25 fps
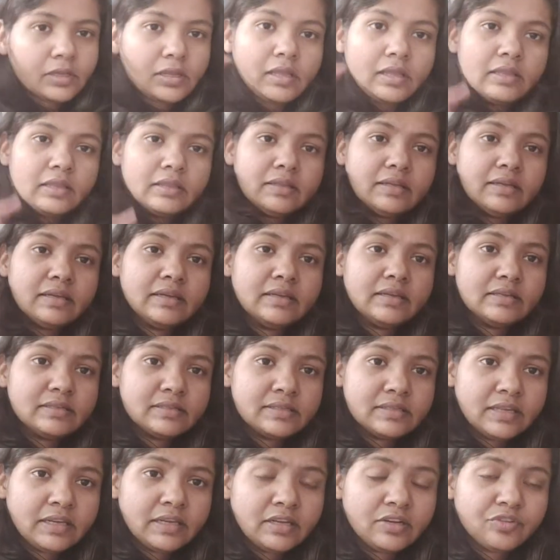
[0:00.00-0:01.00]
the
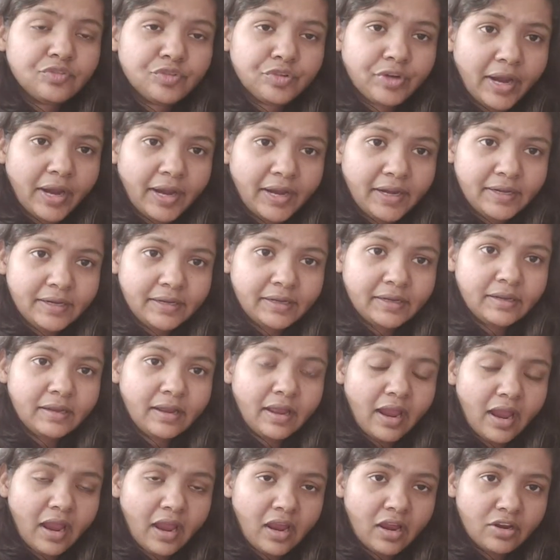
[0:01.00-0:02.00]
listening, writing,
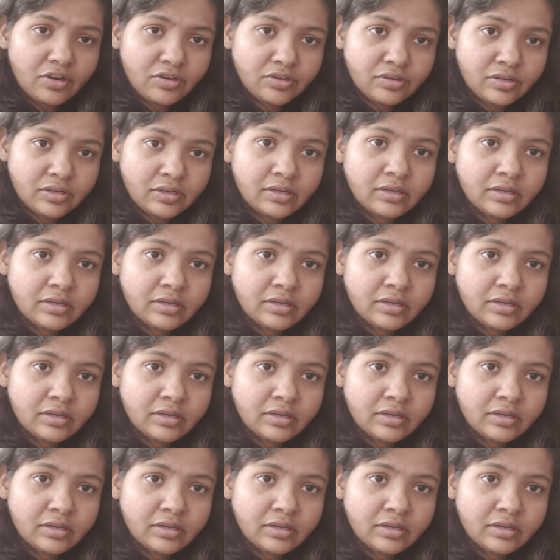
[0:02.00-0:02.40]
and